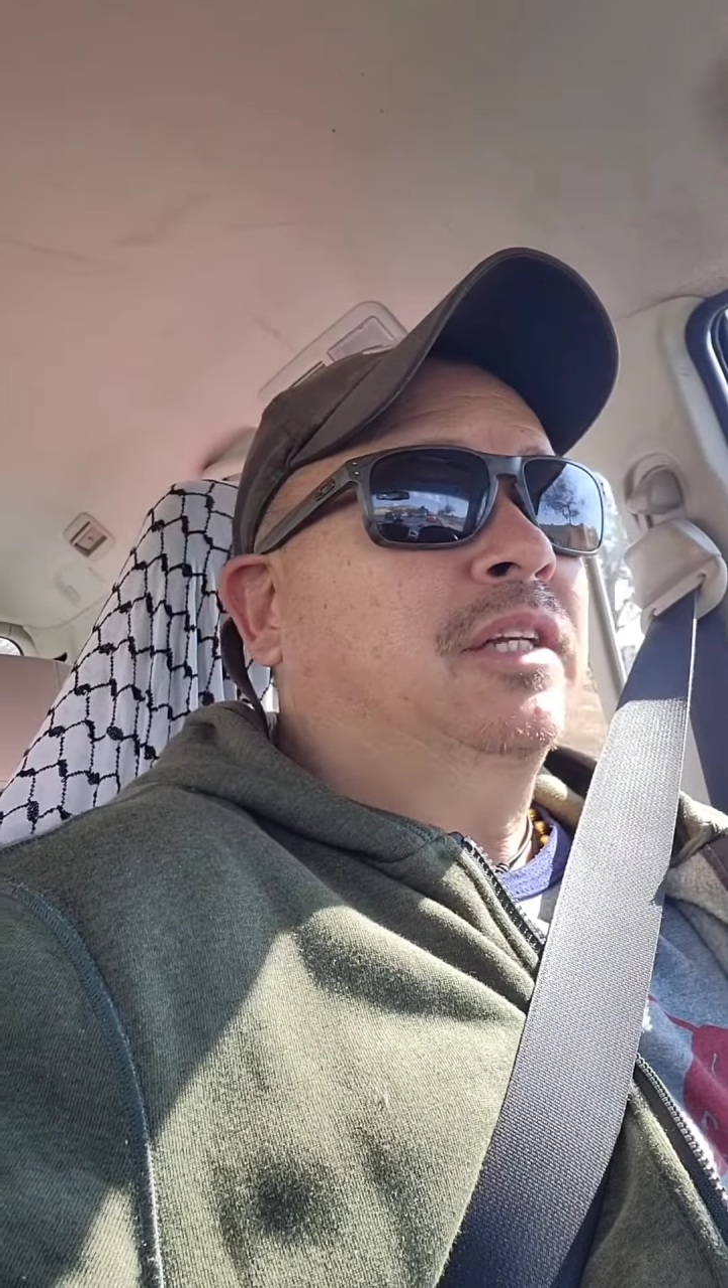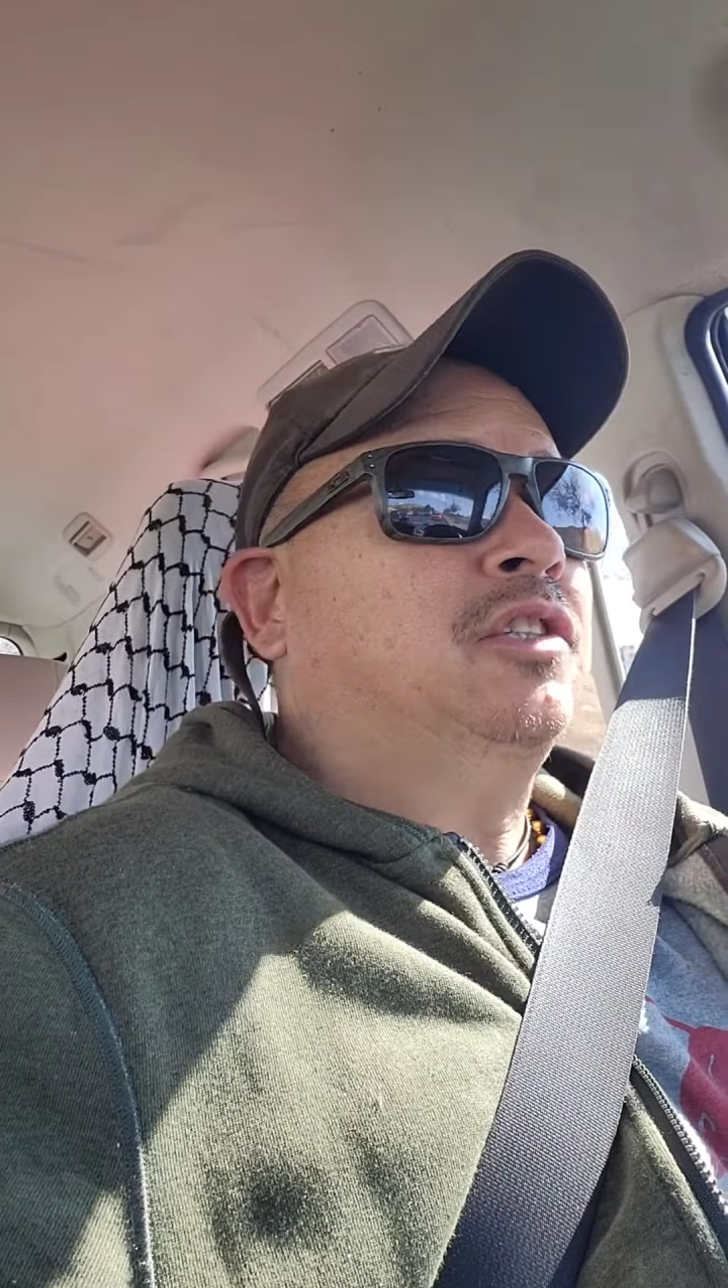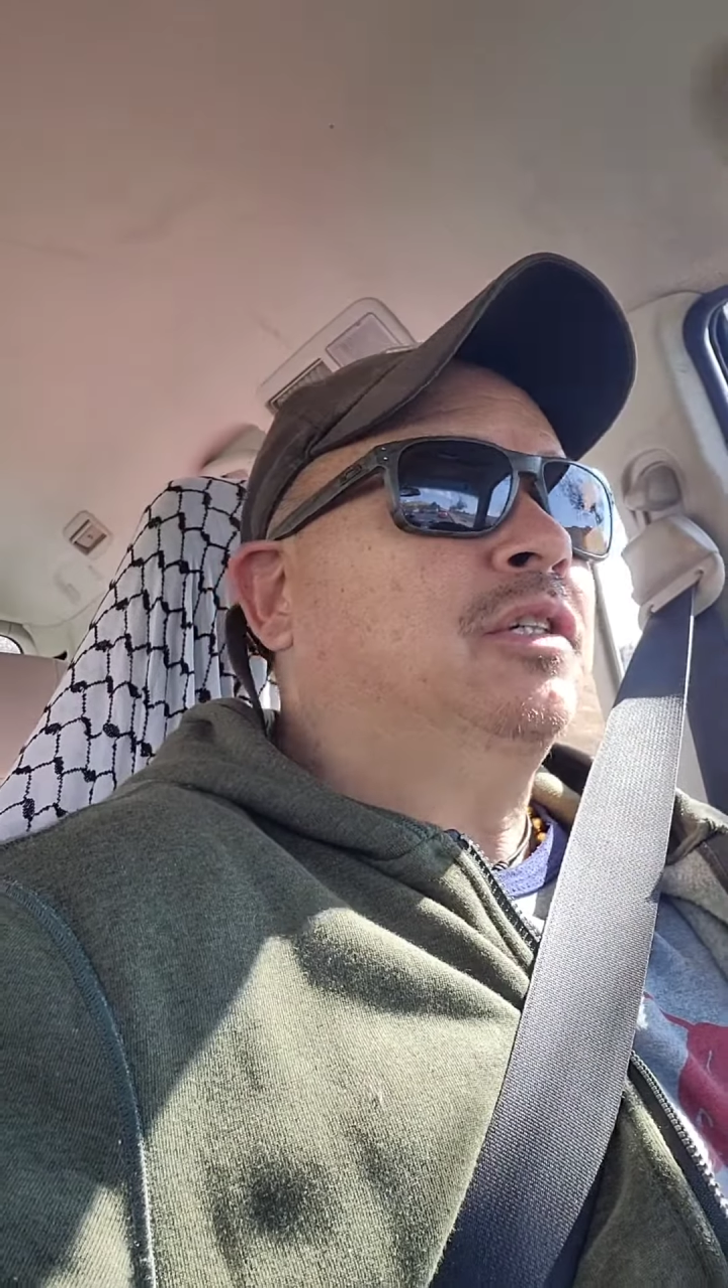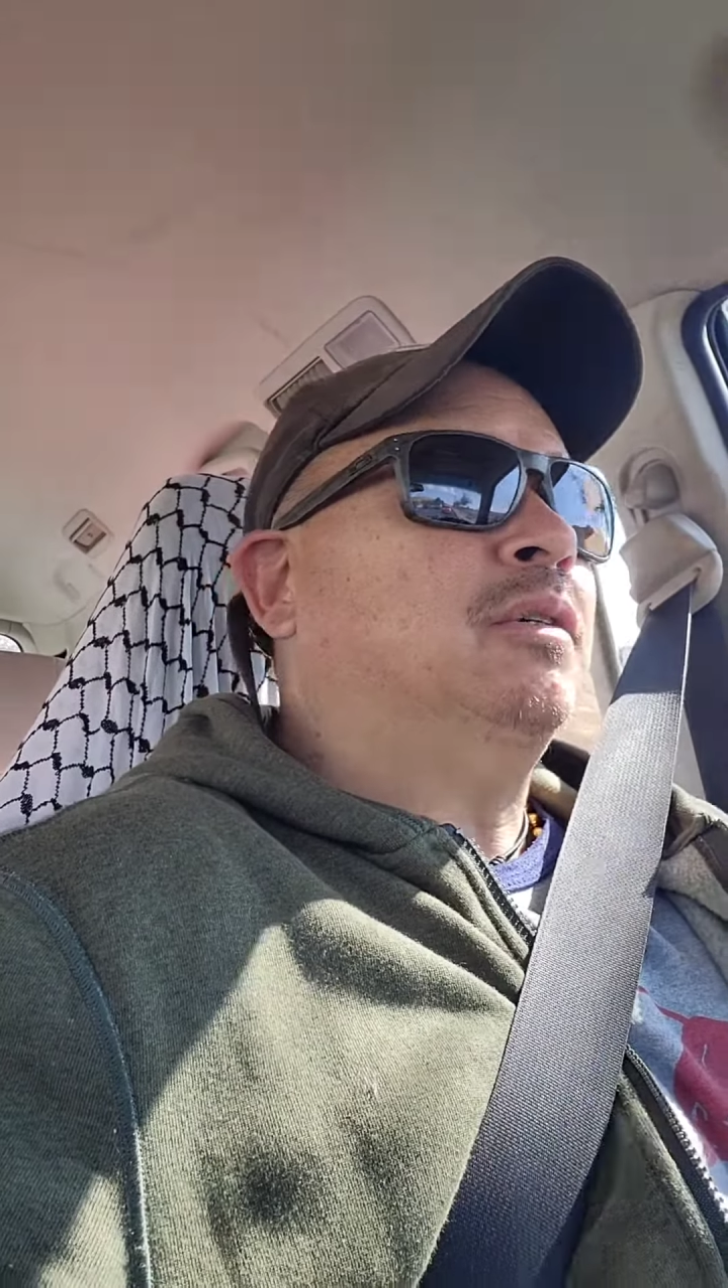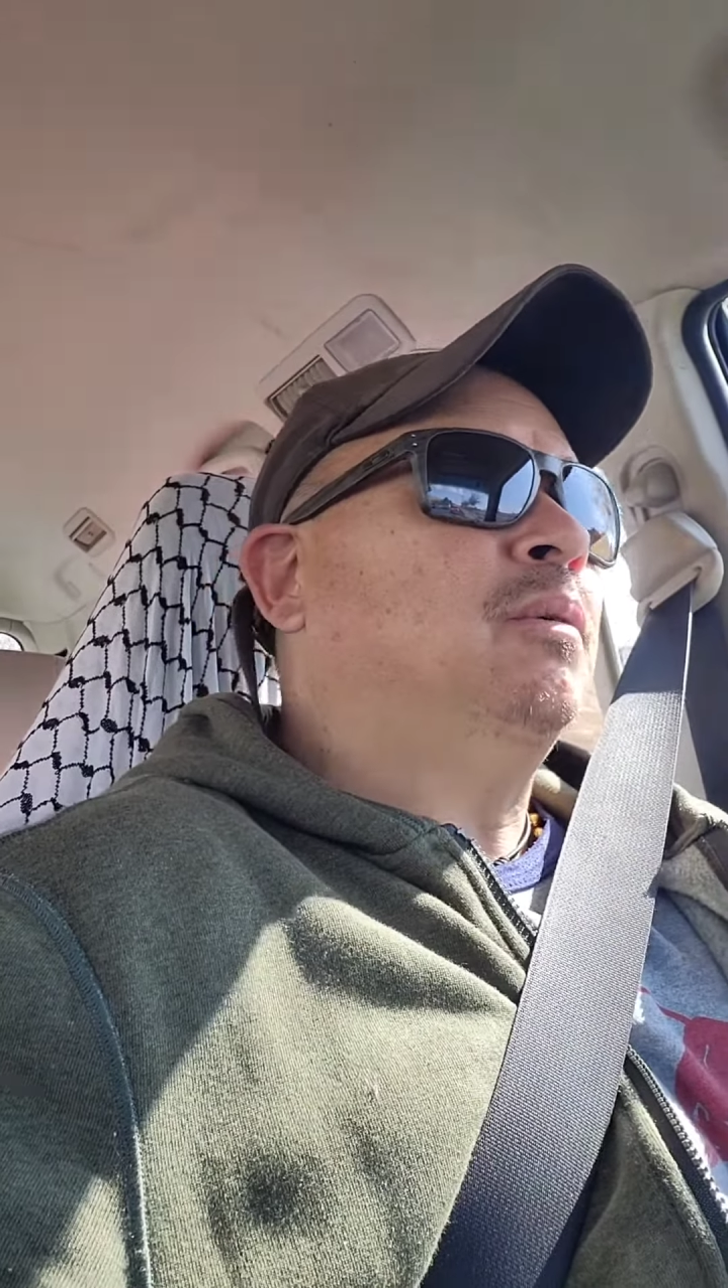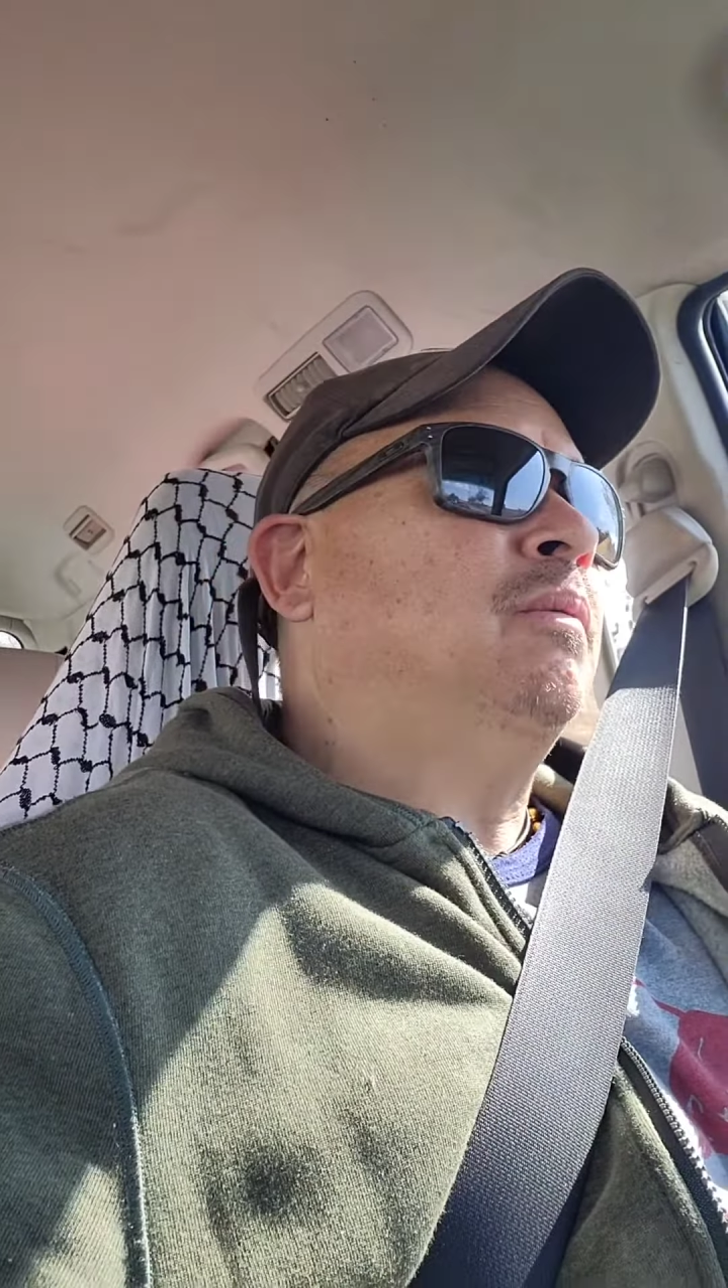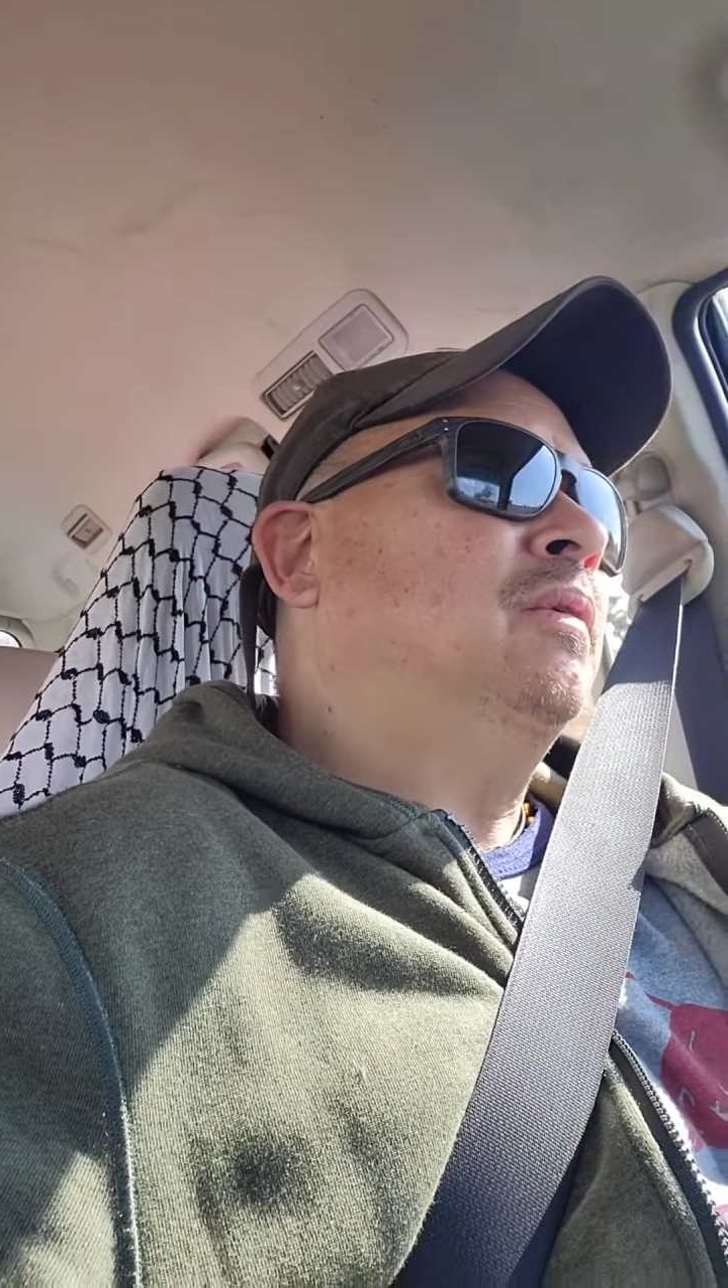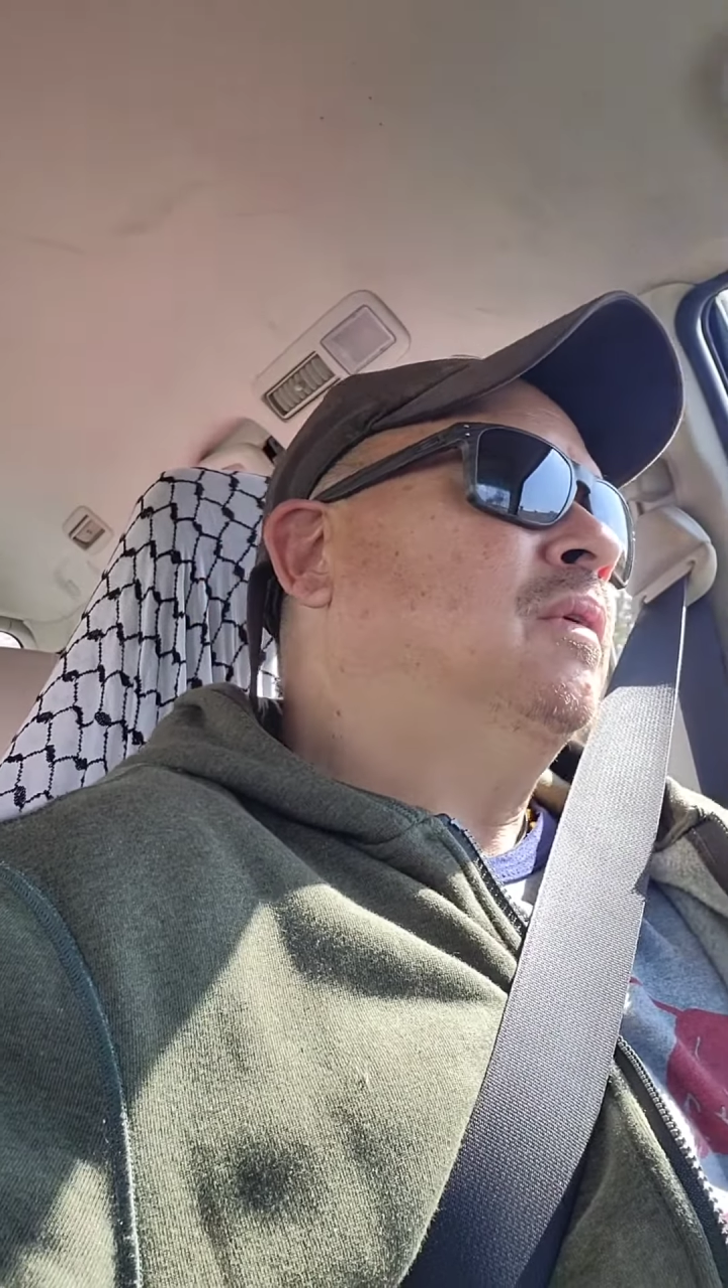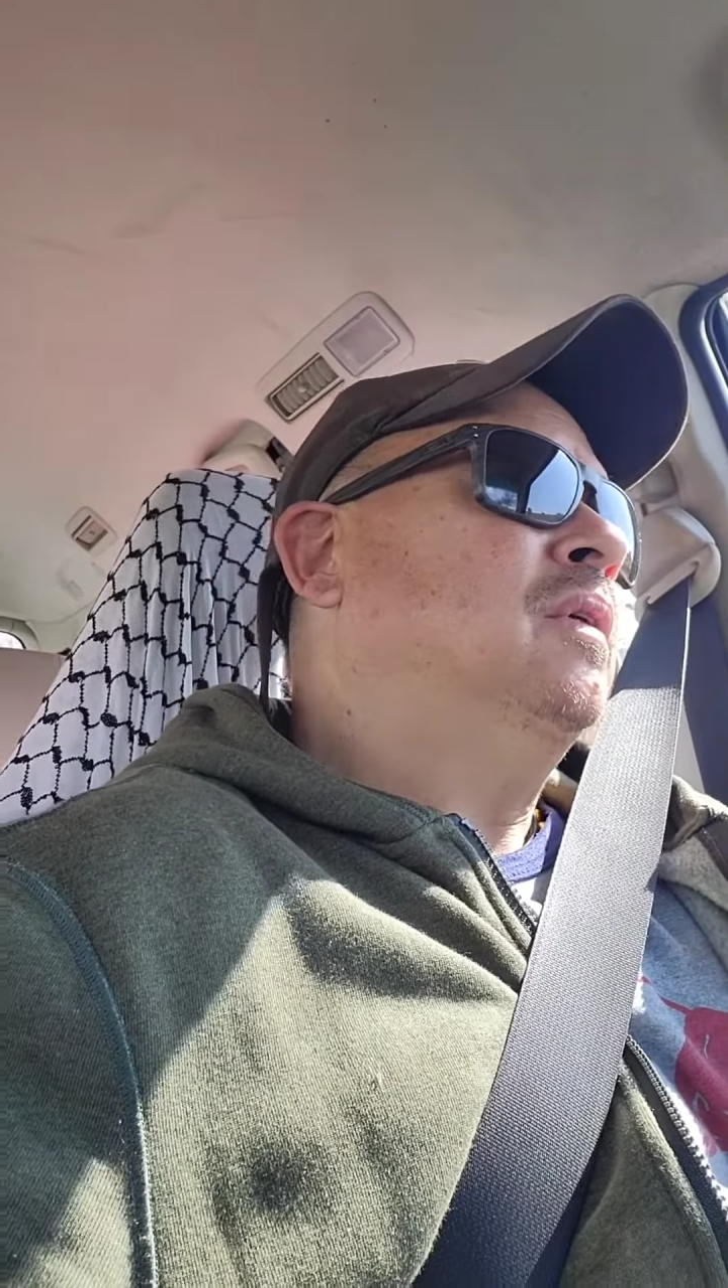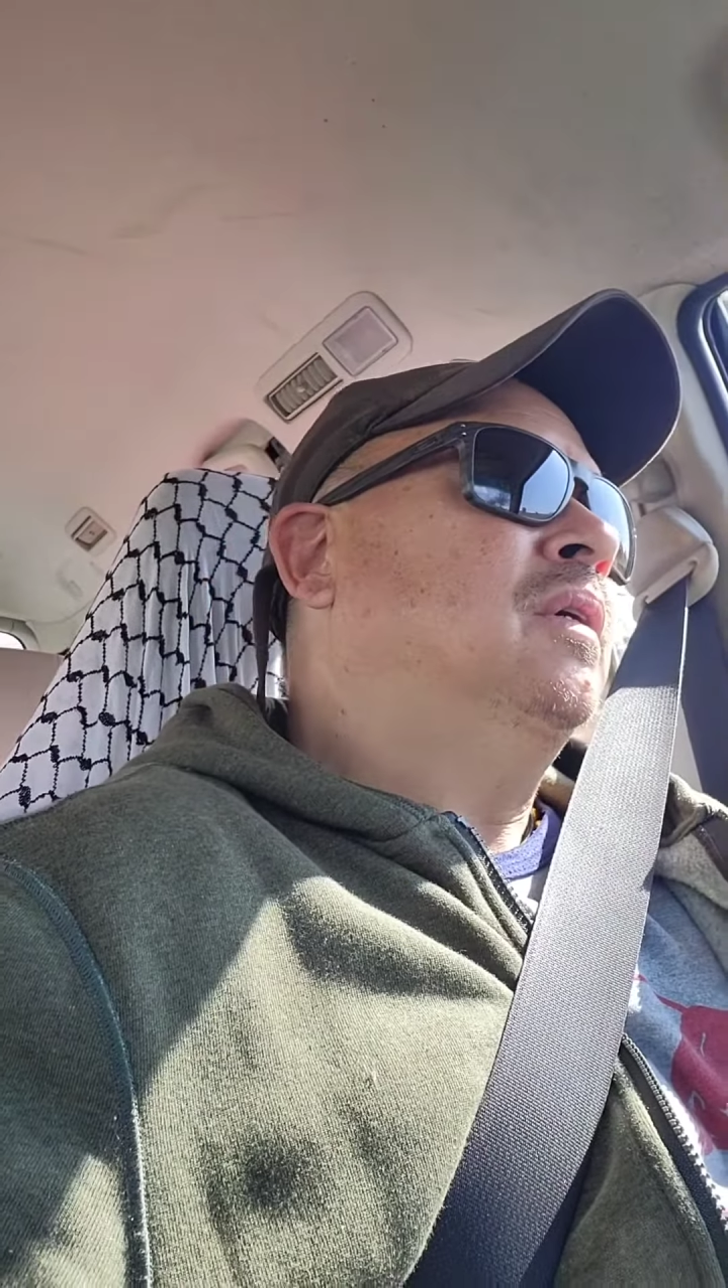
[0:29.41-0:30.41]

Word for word: to